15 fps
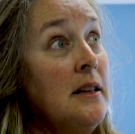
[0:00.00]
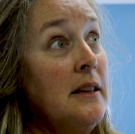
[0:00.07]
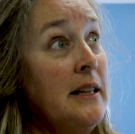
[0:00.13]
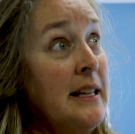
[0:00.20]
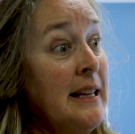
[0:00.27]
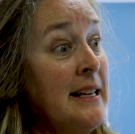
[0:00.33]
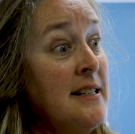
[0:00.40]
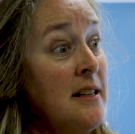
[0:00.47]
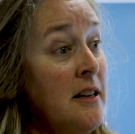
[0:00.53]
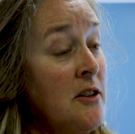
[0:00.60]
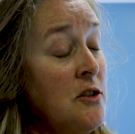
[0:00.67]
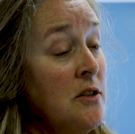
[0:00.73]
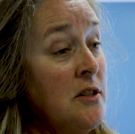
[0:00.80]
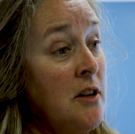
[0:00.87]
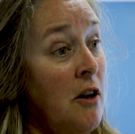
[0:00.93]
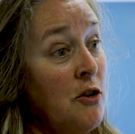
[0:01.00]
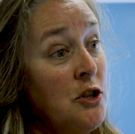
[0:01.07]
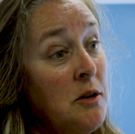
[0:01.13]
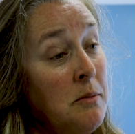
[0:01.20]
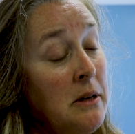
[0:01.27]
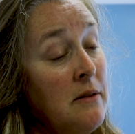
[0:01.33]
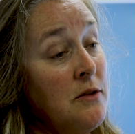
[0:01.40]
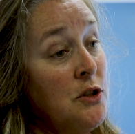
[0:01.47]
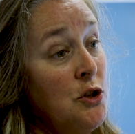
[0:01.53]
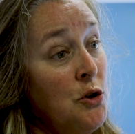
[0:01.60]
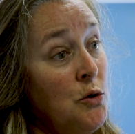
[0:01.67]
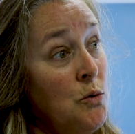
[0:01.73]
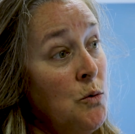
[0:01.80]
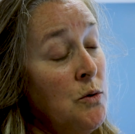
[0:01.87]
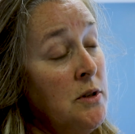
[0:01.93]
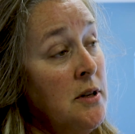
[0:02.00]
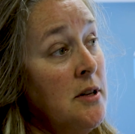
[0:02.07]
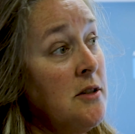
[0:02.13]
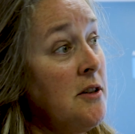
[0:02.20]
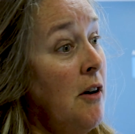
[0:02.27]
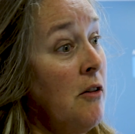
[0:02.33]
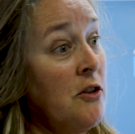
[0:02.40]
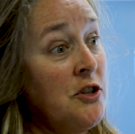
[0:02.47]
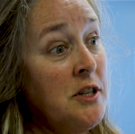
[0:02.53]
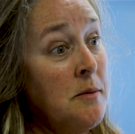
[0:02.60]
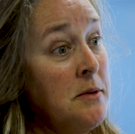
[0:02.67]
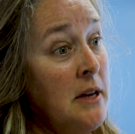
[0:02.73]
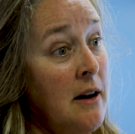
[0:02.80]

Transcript: The Lisa Nelson Scholarship gives two scholarships